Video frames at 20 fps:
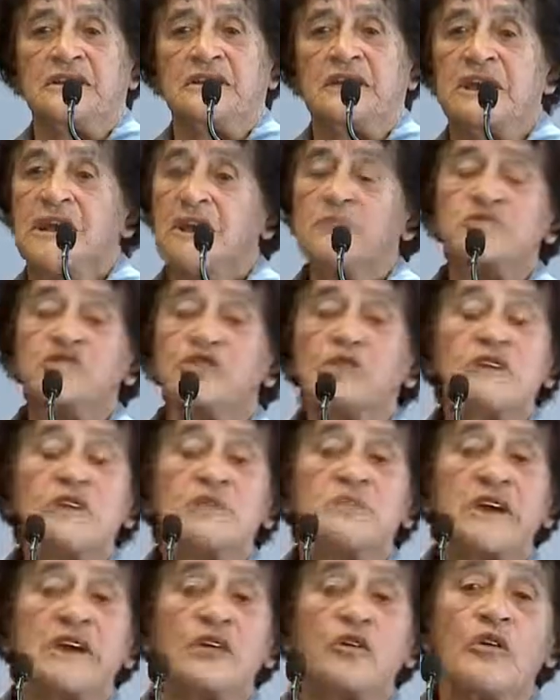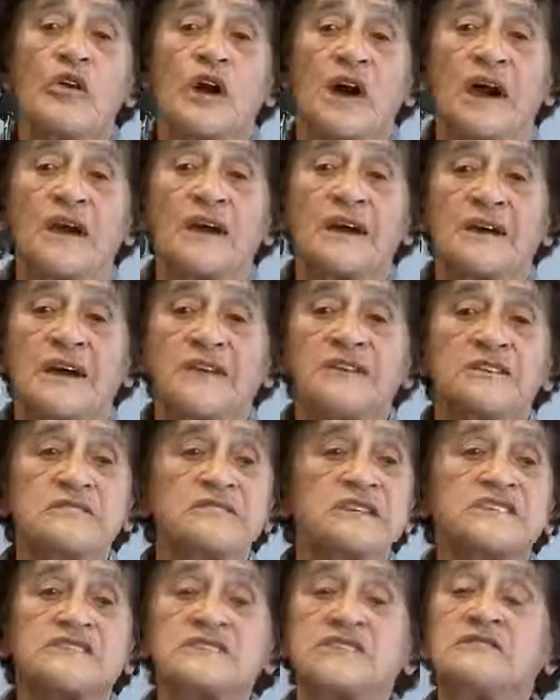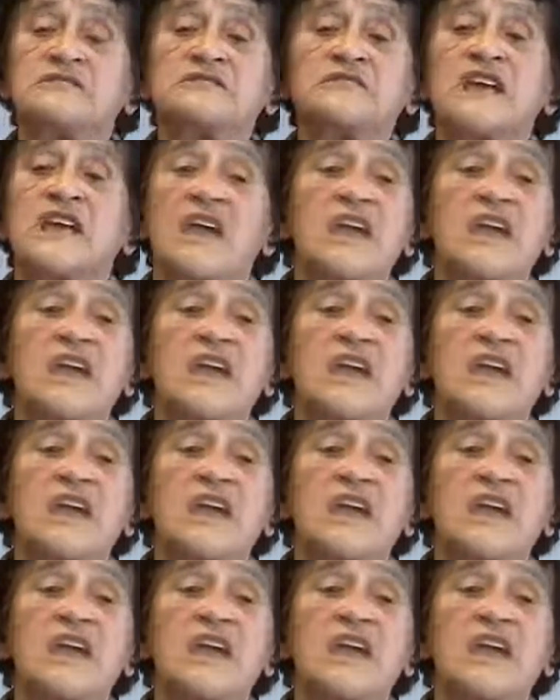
And I'm talking about Kohanga. I don't exclude